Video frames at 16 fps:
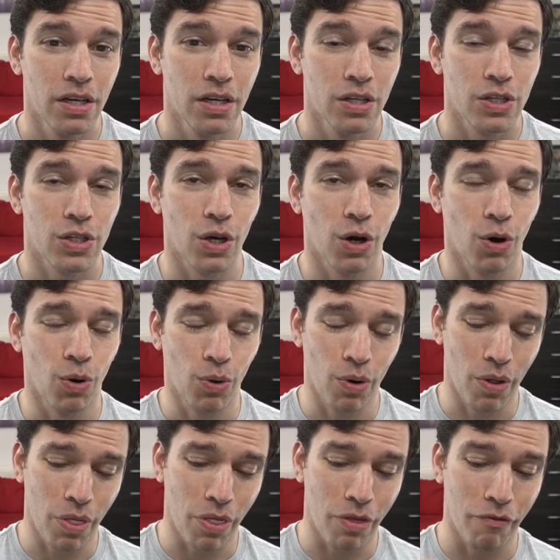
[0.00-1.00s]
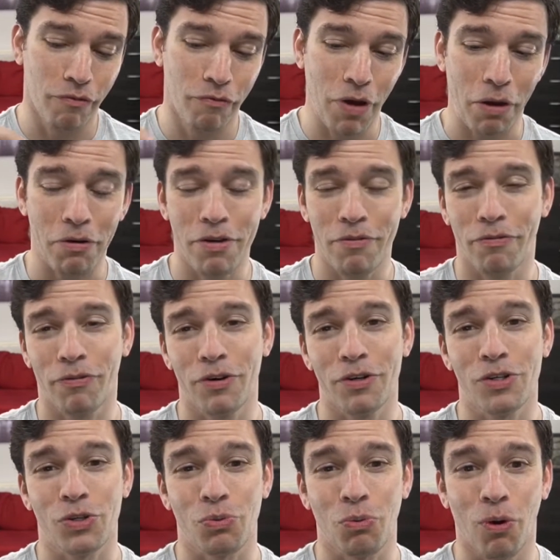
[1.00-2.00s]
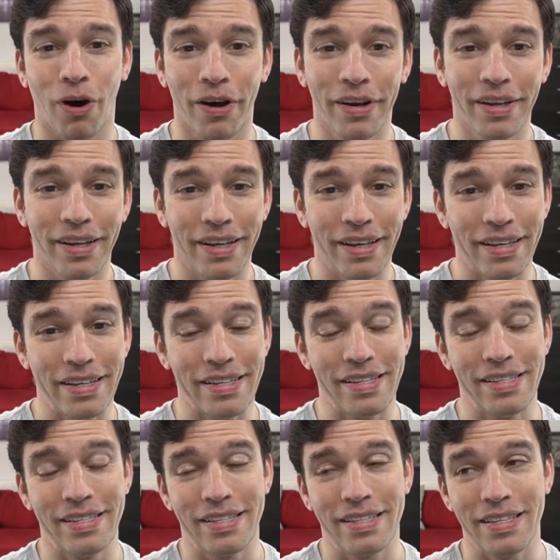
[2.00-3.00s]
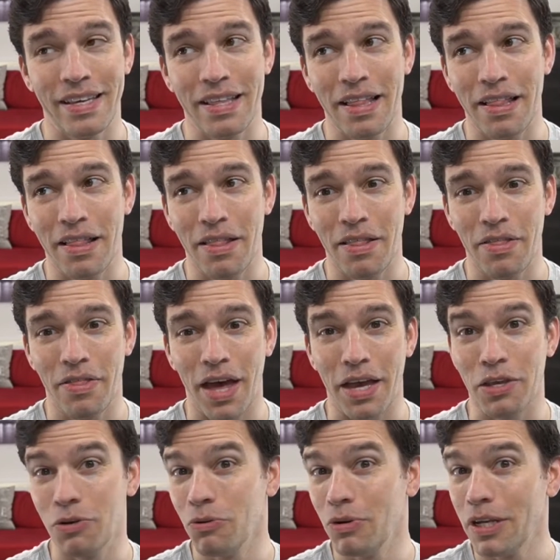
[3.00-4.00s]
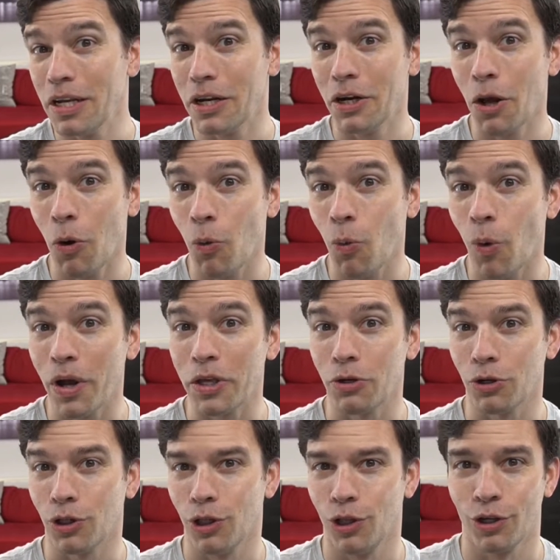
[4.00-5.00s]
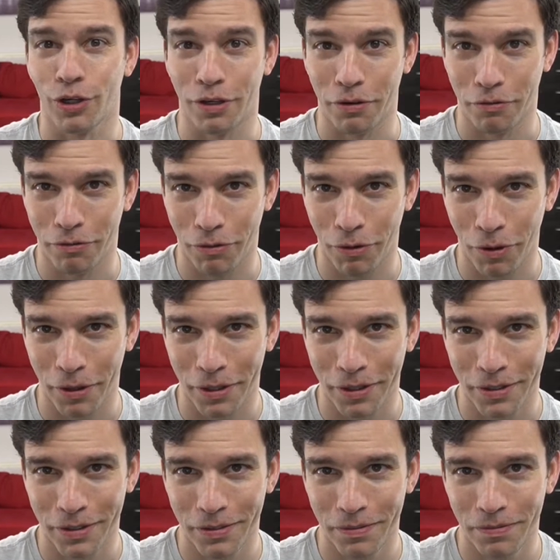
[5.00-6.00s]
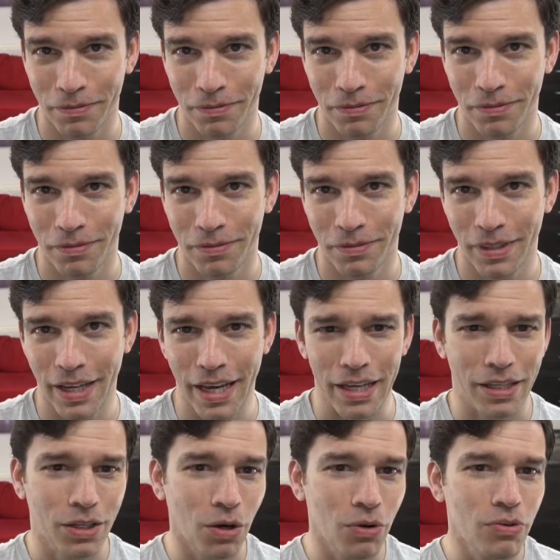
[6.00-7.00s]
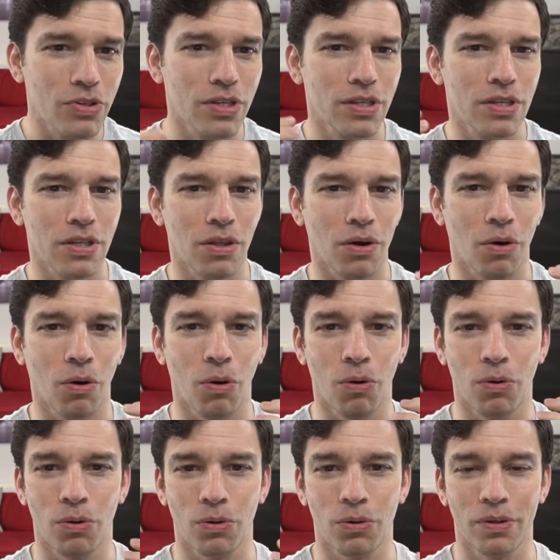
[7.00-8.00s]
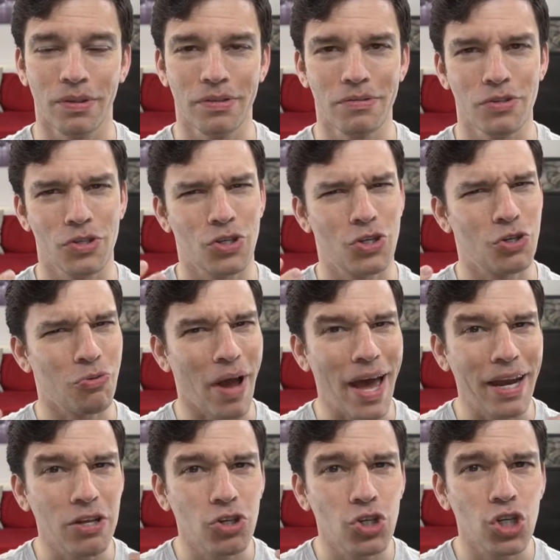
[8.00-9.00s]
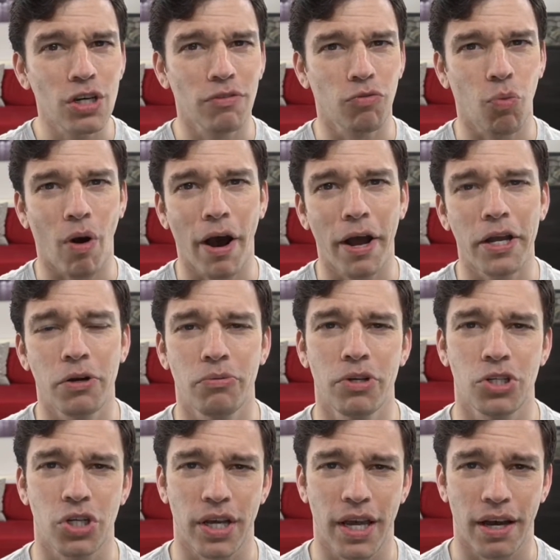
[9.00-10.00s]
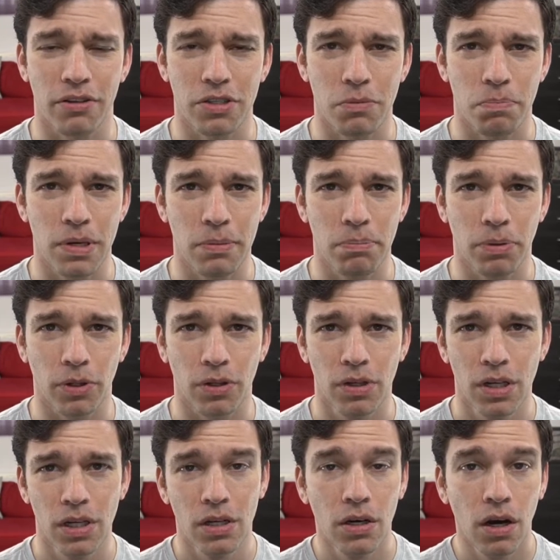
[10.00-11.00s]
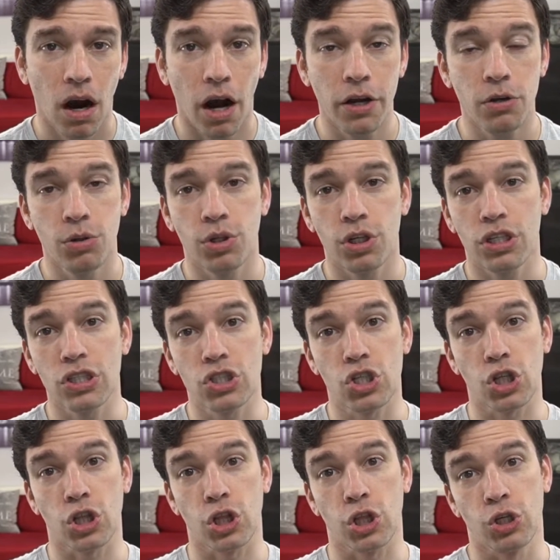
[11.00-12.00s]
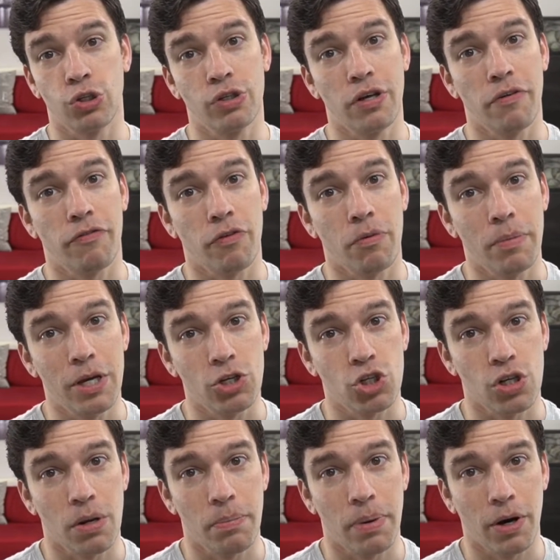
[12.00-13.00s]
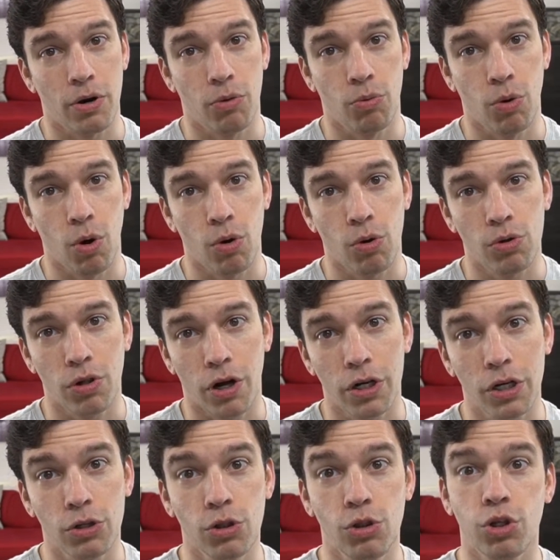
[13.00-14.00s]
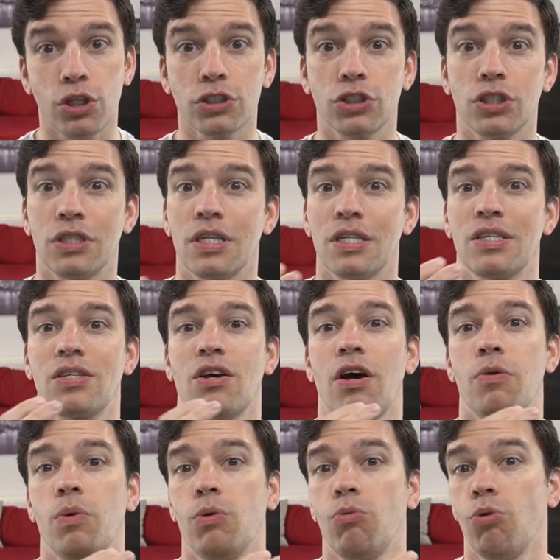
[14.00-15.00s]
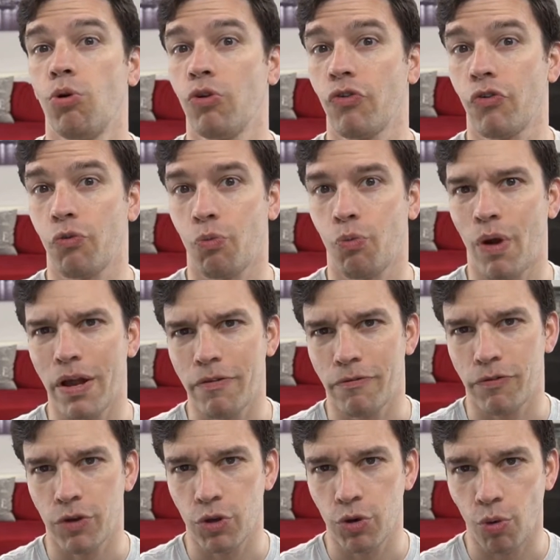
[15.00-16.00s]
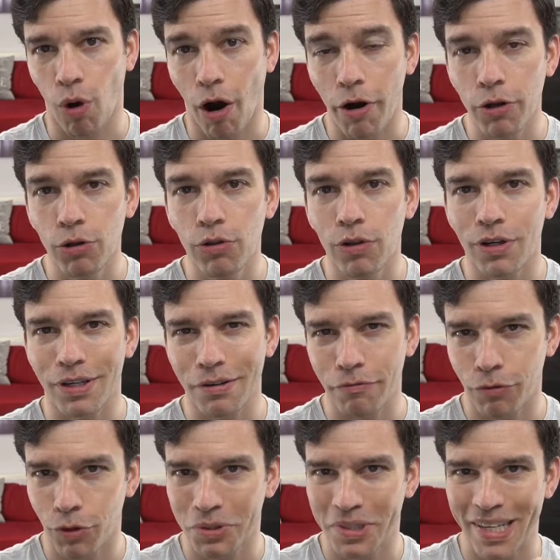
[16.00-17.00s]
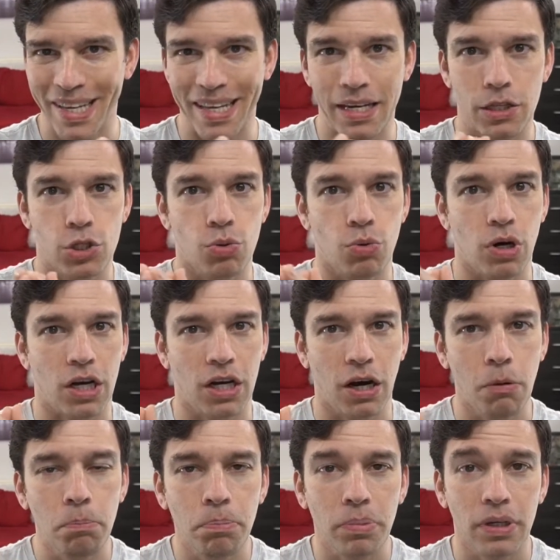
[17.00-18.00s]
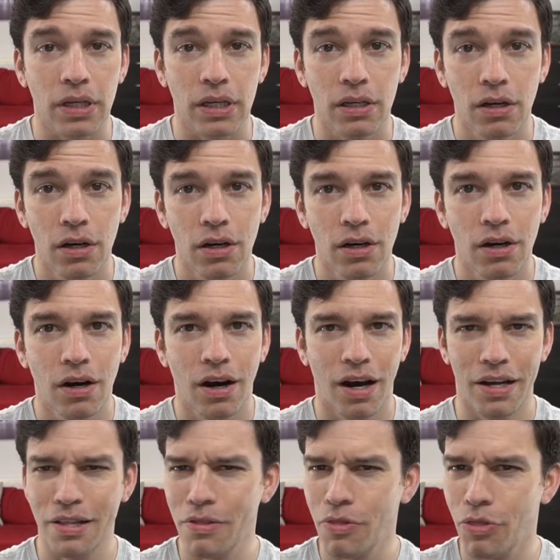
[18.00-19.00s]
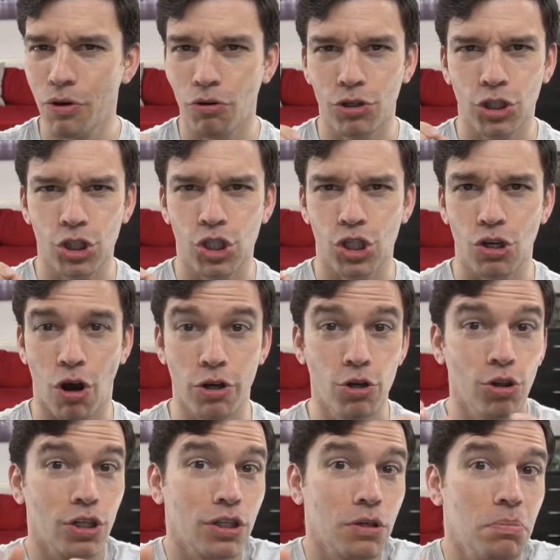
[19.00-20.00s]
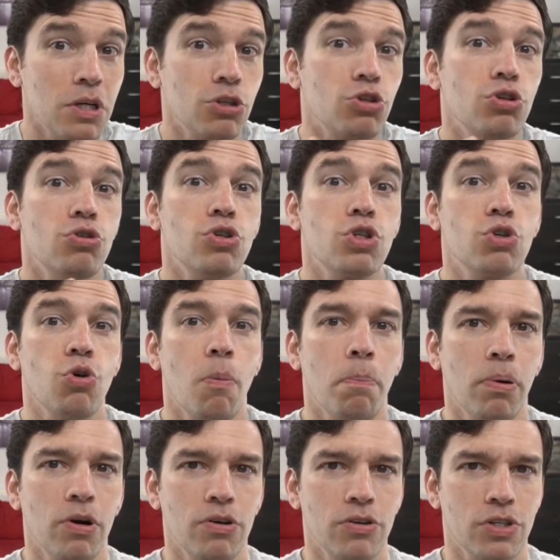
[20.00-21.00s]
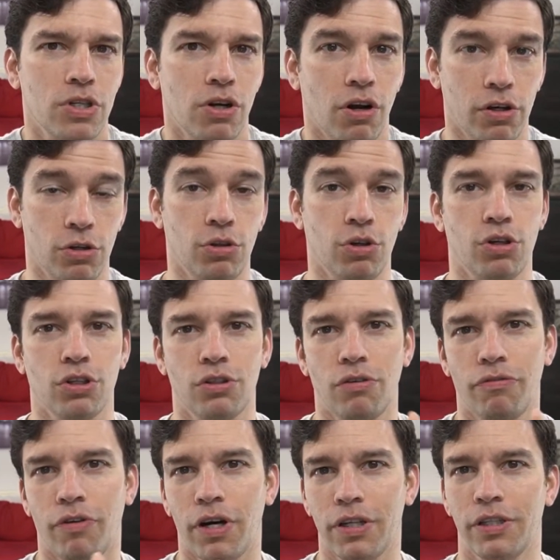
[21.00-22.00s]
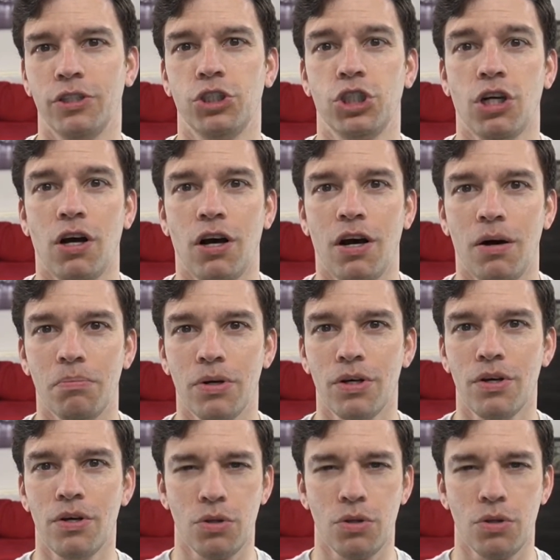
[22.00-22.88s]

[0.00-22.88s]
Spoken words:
So the very first one is that you need to know what you're looking for. It goes into the whole strategy of why you're reaching out to people. Are you looking to learn information about a role? Are you looking to decide what role is right for you? Are you looking for an in into a company? Are you looking to be introduced to a person? Are you looking to find a job?